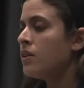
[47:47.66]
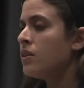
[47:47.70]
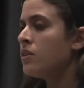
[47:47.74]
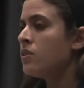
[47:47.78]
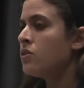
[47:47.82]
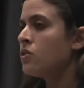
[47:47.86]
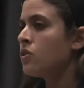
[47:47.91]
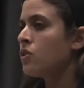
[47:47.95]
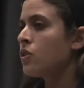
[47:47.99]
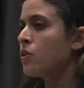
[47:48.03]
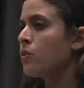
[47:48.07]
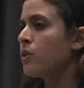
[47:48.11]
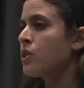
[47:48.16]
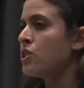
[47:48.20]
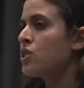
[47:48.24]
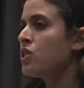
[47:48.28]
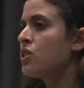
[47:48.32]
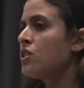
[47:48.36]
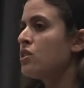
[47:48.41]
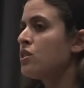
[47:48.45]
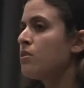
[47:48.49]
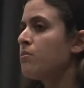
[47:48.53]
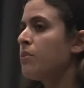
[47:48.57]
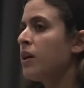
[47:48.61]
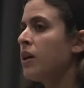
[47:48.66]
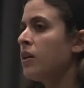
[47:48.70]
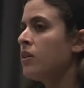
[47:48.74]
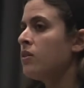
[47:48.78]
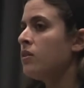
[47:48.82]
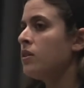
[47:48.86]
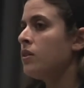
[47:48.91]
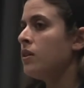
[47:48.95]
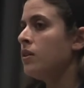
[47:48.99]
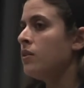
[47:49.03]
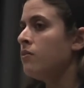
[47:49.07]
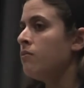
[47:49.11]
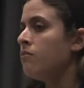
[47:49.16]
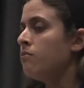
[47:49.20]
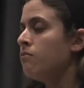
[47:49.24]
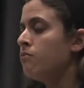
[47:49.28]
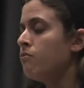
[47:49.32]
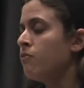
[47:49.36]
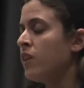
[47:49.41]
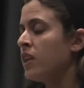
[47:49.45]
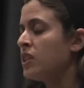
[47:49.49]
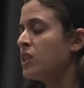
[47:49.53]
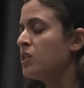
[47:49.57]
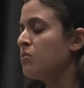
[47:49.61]
So the question is about
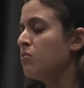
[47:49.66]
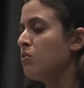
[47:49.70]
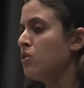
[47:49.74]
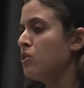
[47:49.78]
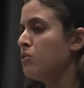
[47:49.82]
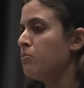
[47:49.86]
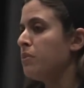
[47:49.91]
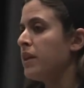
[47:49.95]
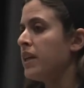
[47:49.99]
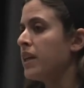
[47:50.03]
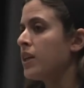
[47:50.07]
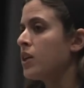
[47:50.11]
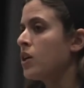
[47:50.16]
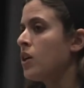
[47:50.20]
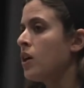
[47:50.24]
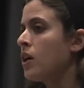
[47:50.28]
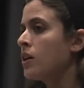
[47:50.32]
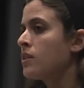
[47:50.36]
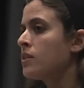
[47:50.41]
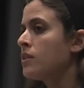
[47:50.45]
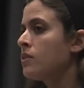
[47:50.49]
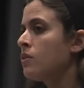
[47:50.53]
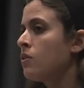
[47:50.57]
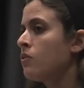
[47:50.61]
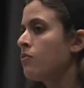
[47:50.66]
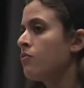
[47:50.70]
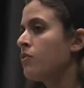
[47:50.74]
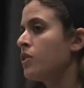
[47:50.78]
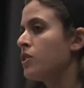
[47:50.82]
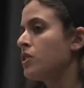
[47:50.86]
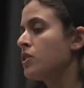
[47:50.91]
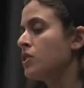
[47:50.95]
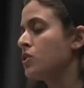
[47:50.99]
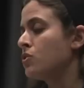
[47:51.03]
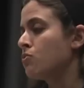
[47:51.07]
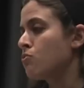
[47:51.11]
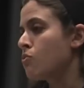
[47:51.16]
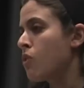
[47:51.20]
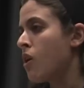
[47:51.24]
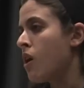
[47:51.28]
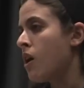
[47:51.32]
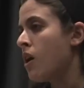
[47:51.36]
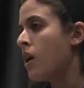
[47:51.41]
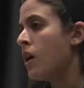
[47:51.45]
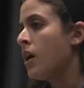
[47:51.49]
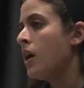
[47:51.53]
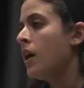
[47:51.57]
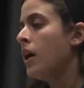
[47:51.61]
vegetables being cooked versus
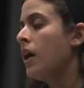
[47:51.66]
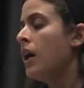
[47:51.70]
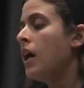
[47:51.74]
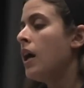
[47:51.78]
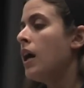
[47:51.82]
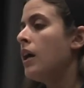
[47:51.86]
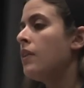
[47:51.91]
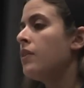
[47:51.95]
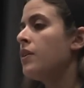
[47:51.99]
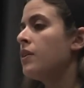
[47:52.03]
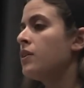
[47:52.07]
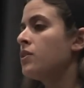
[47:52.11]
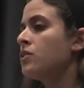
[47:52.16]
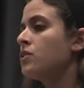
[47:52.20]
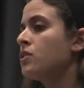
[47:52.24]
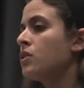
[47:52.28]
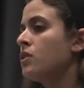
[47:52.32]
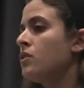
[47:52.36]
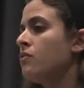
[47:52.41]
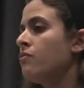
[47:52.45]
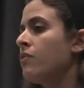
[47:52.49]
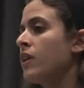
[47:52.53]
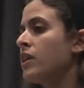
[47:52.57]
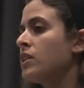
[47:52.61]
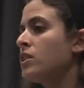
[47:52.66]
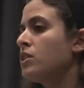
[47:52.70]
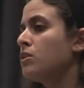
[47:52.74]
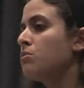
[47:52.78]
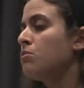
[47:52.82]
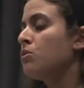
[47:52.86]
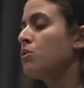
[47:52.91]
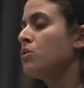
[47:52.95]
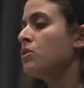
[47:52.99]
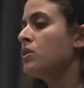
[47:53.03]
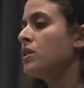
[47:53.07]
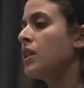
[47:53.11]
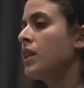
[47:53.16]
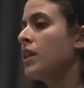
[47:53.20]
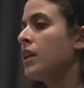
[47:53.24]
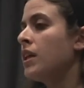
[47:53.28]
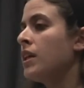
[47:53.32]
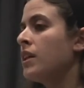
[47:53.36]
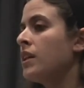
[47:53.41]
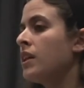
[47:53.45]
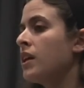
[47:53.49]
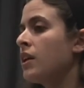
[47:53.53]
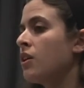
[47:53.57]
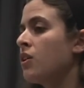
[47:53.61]
raw. There are certain vegetables that
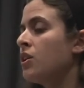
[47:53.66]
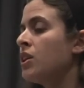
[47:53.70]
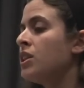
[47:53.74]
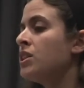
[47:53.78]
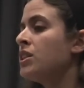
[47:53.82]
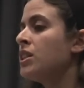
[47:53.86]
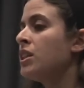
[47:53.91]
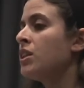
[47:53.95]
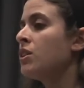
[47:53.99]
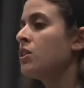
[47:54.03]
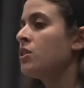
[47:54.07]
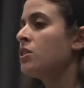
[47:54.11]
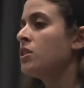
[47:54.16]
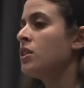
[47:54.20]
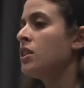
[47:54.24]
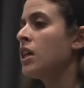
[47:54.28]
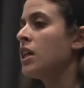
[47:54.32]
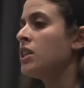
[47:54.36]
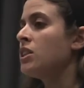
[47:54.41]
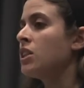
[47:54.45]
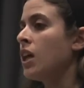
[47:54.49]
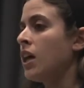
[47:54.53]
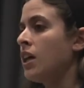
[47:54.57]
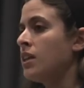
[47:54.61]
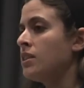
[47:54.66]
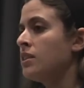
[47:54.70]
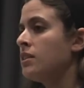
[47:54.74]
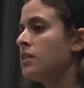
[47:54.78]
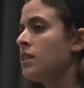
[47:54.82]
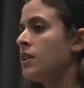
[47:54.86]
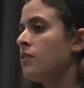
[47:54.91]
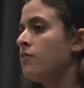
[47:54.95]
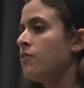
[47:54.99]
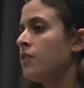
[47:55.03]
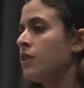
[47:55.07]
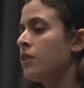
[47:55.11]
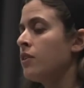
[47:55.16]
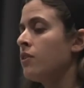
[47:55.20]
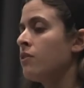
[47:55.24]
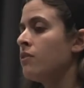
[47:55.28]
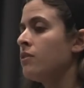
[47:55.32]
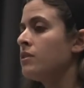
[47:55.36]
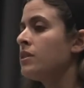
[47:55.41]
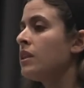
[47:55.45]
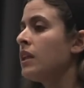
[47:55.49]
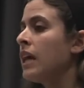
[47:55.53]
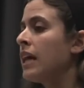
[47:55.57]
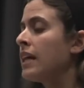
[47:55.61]
I think are easier to digest if
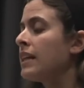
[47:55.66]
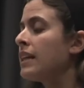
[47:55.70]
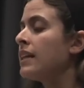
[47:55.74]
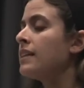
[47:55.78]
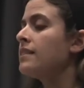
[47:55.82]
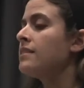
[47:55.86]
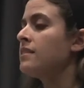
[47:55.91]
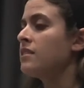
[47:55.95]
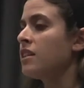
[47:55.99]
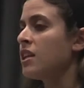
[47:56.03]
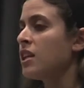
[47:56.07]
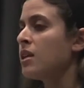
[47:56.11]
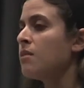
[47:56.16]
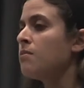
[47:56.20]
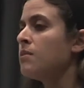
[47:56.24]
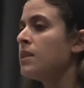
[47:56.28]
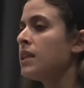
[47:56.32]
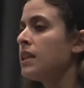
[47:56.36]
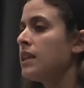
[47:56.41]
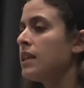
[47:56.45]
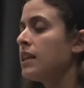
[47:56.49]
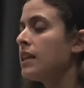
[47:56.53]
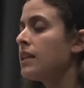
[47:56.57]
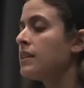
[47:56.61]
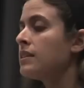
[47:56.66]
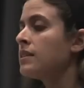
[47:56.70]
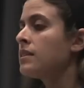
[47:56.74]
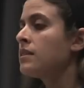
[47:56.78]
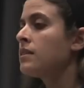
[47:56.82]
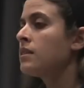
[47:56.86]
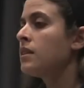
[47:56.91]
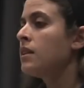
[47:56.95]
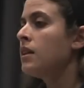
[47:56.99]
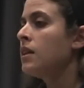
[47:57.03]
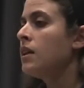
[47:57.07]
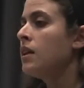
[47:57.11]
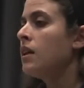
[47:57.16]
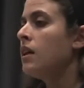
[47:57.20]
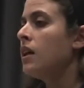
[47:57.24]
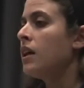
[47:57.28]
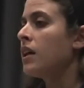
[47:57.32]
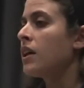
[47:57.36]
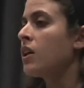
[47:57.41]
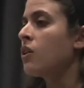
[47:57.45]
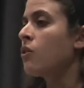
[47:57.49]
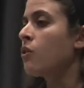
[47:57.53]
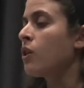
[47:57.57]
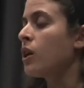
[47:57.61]
they're slightly steamed, at least,
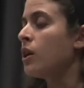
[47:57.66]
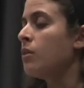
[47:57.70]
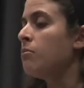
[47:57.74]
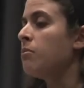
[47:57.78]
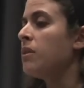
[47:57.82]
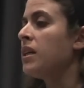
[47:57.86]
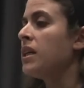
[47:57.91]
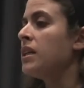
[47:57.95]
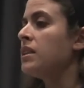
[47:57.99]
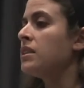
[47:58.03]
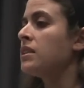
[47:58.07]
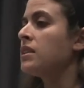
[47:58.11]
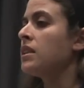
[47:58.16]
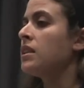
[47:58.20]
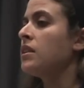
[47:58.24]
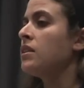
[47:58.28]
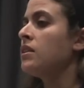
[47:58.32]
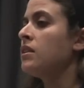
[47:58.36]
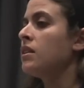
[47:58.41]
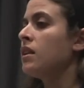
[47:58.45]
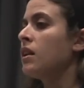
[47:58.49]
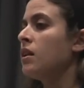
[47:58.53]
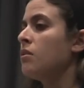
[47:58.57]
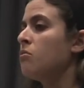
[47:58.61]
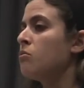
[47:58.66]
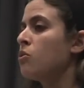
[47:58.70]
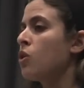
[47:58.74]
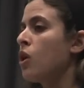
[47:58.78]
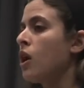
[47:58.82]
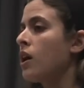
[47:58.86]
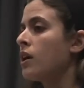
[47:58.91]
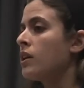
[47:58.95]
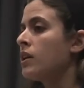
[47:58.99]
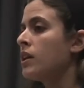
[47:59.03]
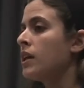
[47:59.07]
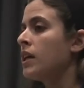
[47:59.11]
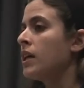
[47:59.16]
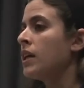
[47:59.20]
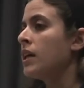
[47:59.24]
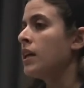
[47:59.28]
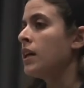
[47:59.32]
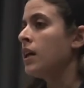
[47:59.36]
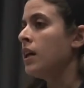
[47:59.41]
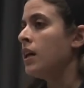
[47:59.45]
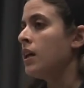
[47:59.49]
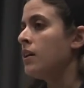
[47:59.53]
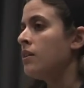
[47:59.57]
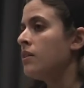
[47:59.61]
like green beans and
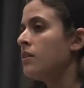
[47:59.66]
broccoli.